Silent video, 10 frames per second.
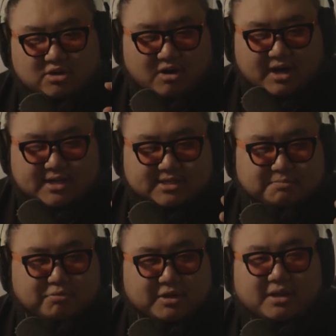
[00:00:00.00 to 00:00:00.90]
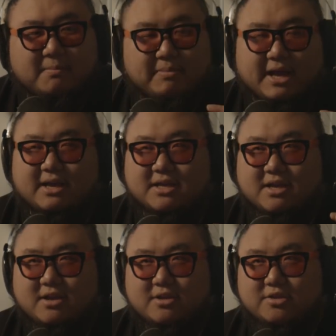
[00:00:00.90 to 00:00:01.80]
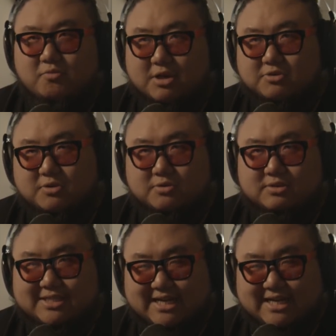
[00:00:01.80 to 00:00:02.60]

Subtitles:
Chungha is bringing back the retro